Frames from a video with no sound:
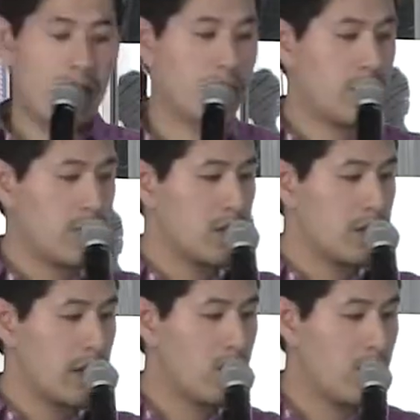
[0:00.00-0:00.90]
And so I
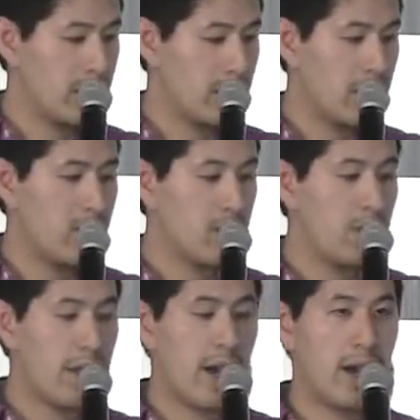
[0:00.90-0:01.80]
just kind of want to leave you
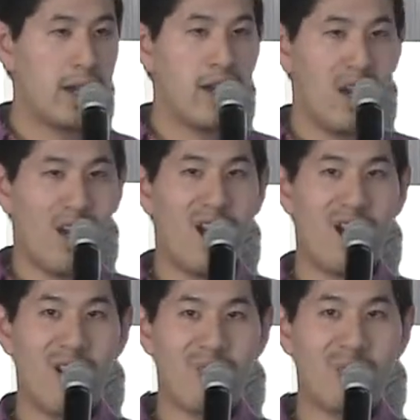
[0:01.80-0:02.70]
with that.
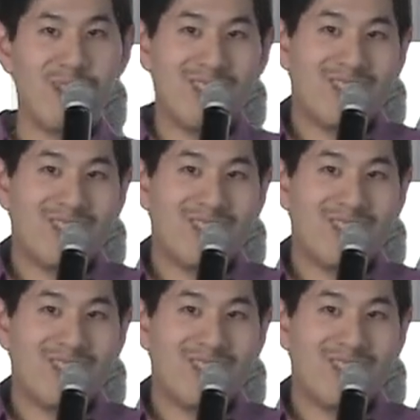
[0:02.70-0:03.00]
Um,